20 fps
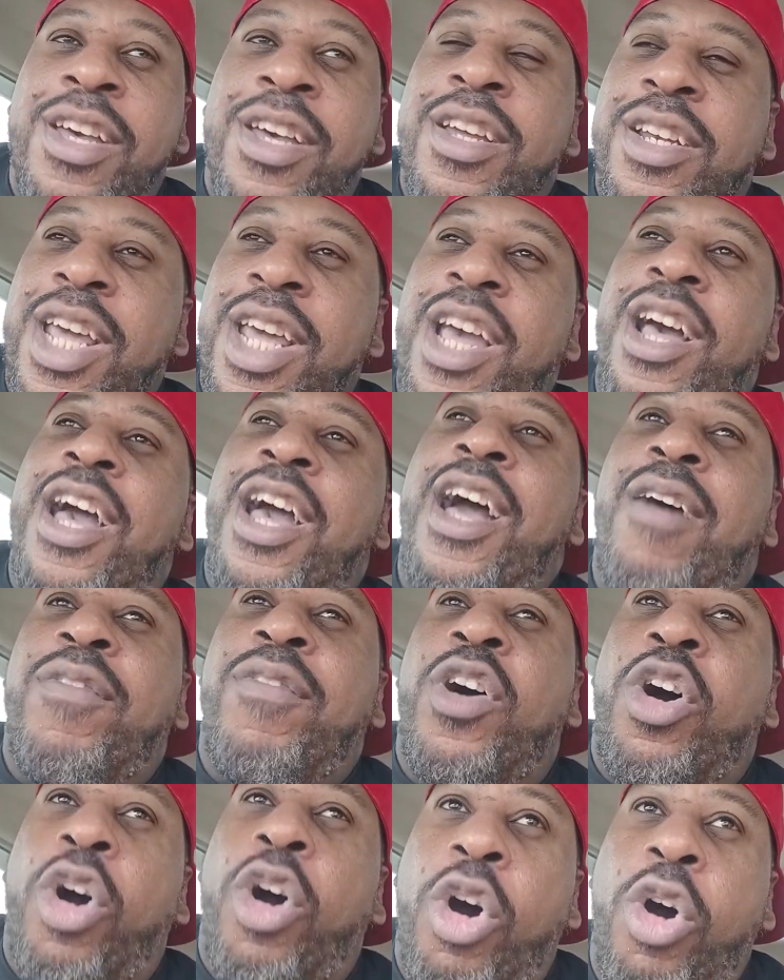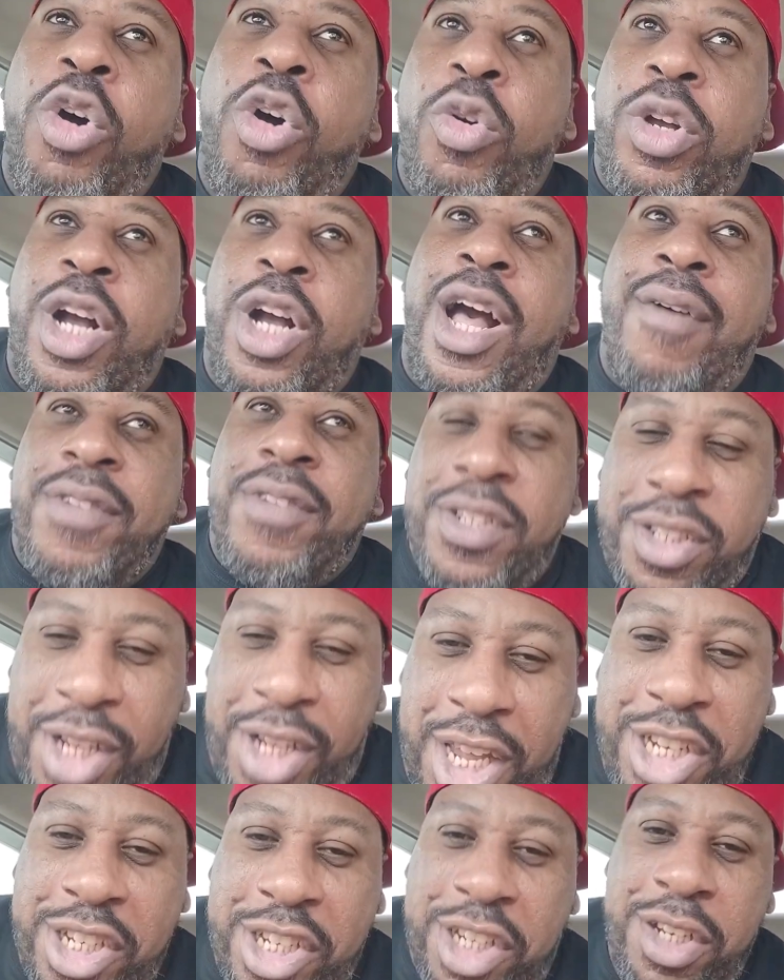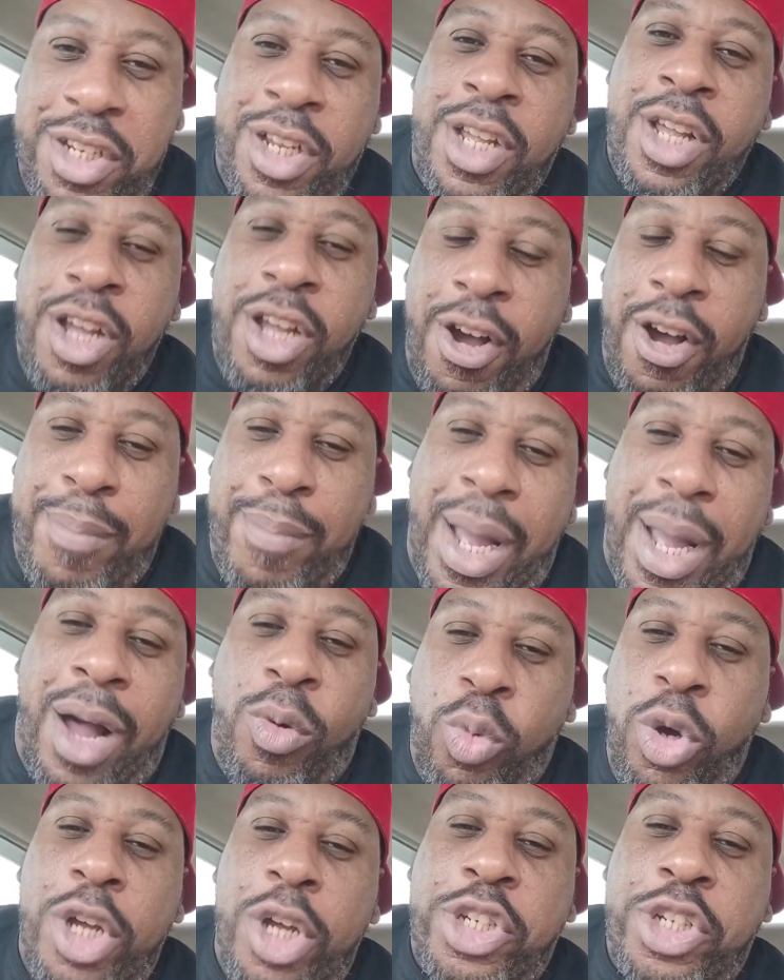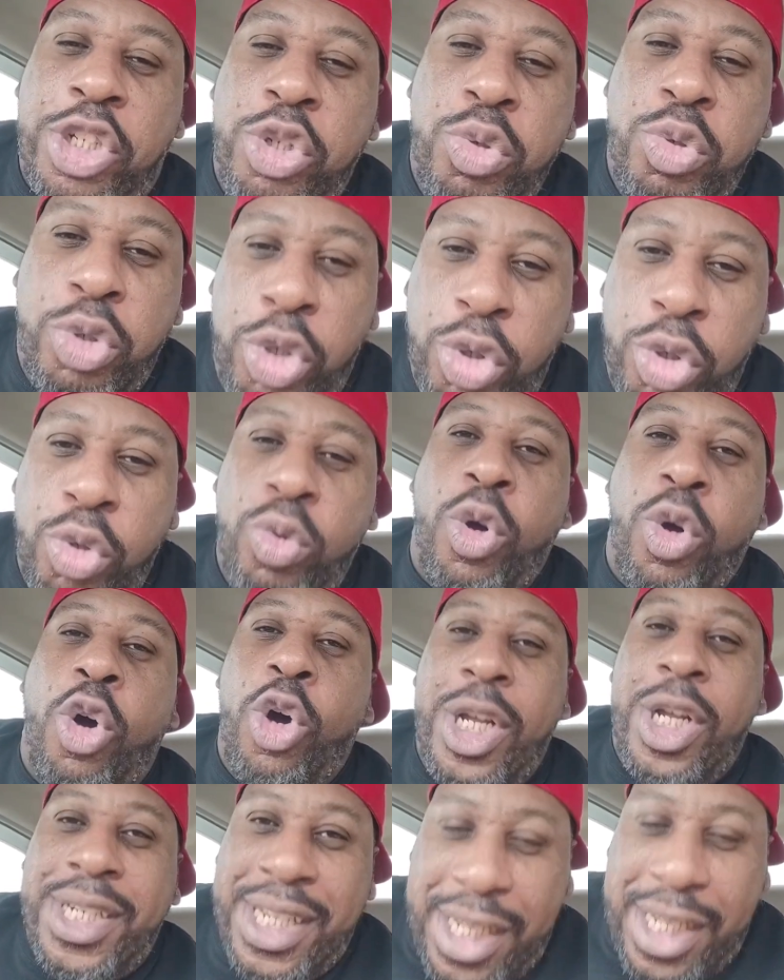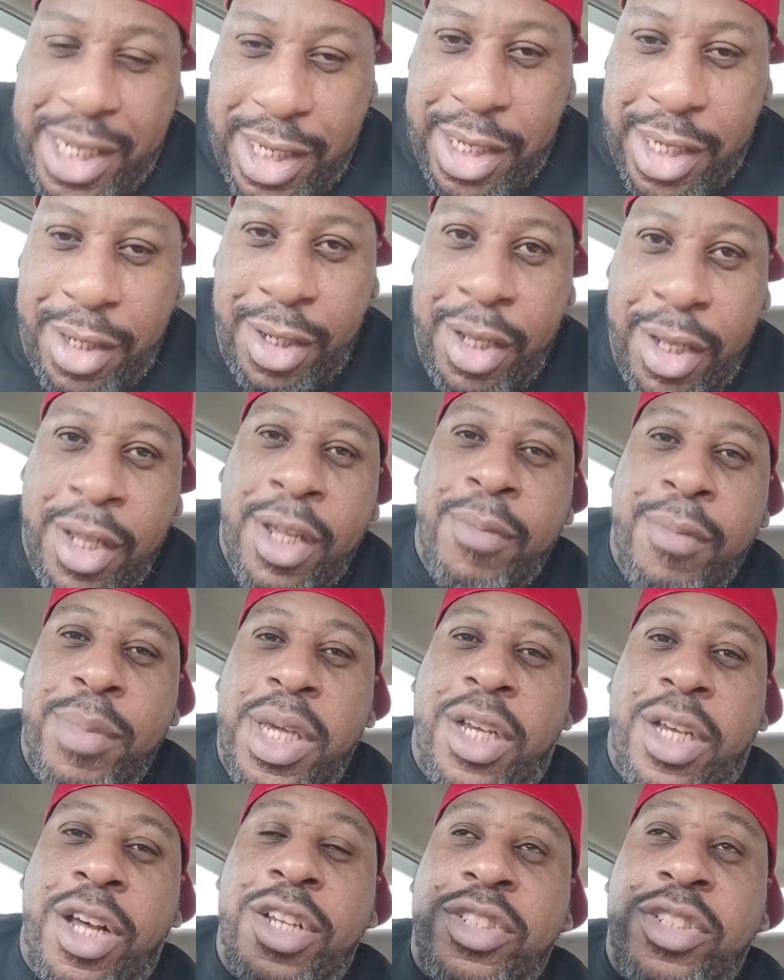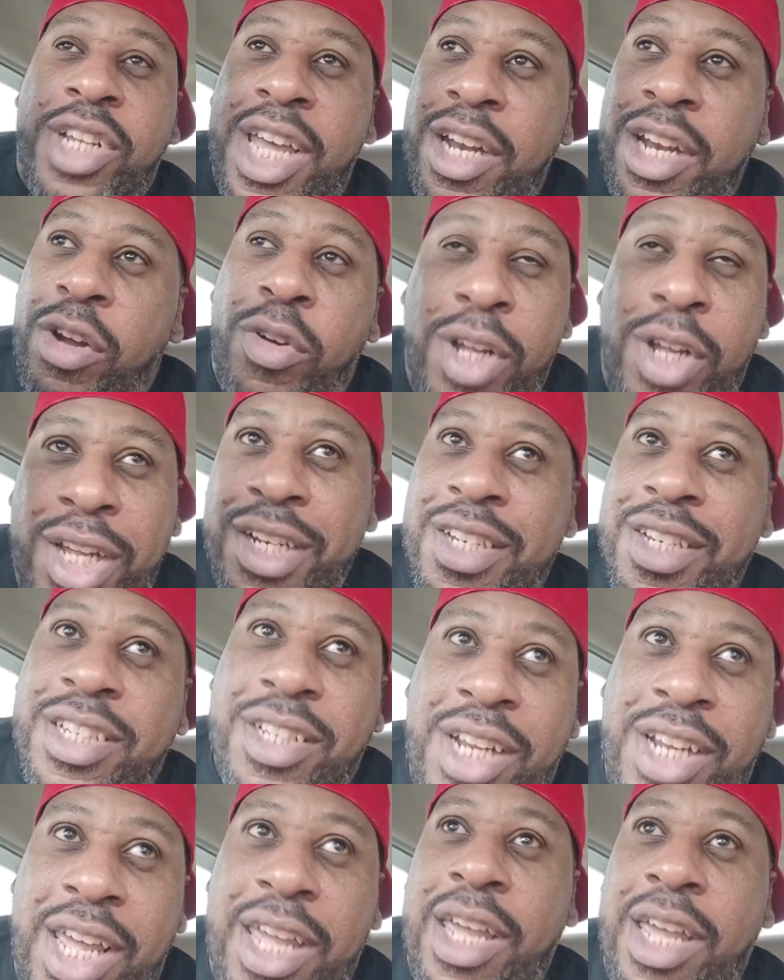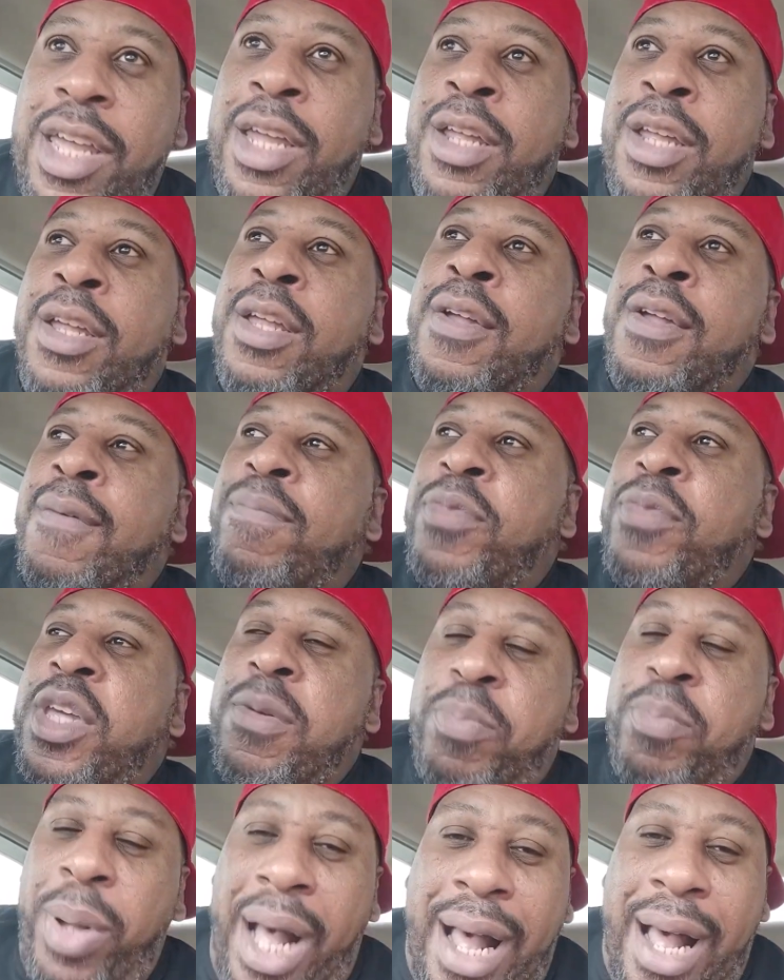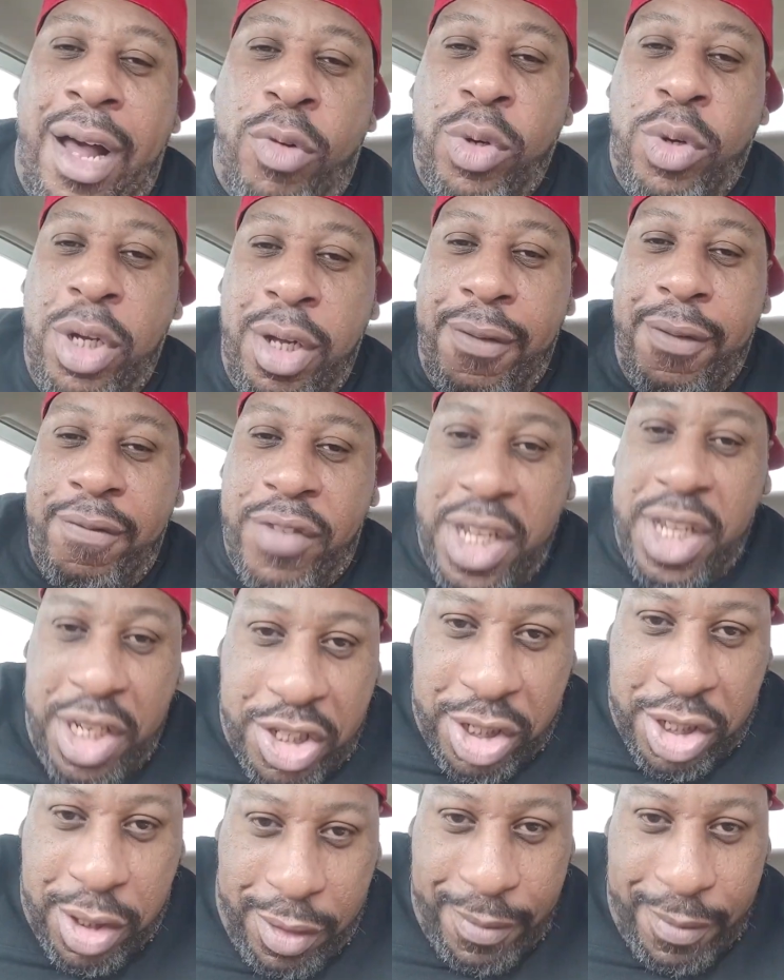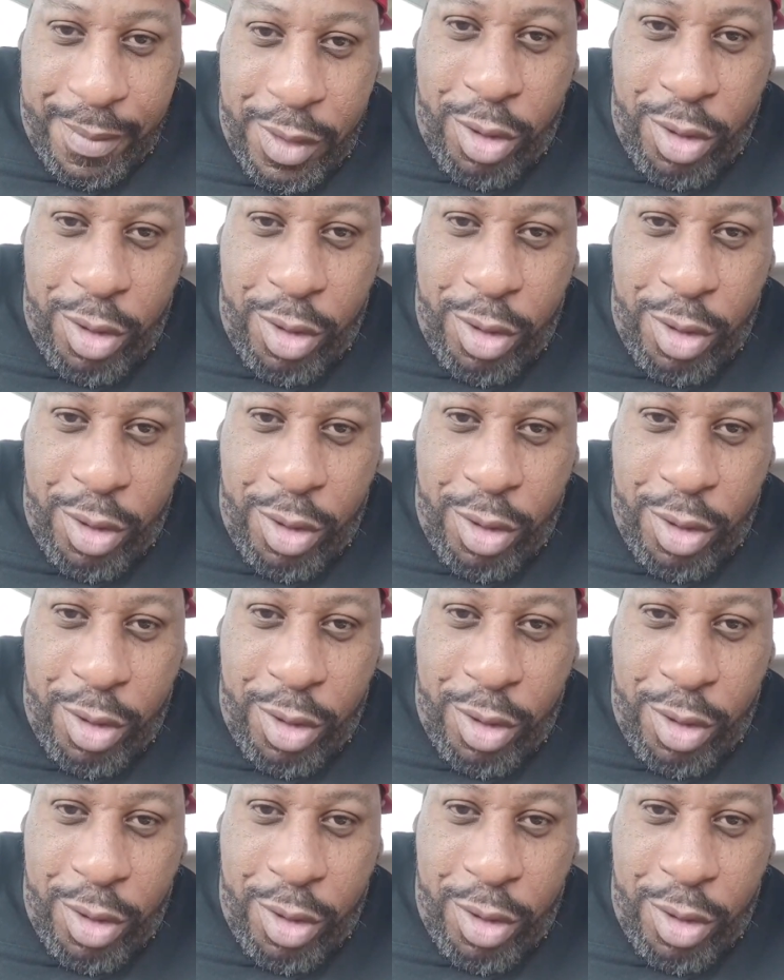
They'll have a whole conversation about what you do or did because they don't understand the power of vision.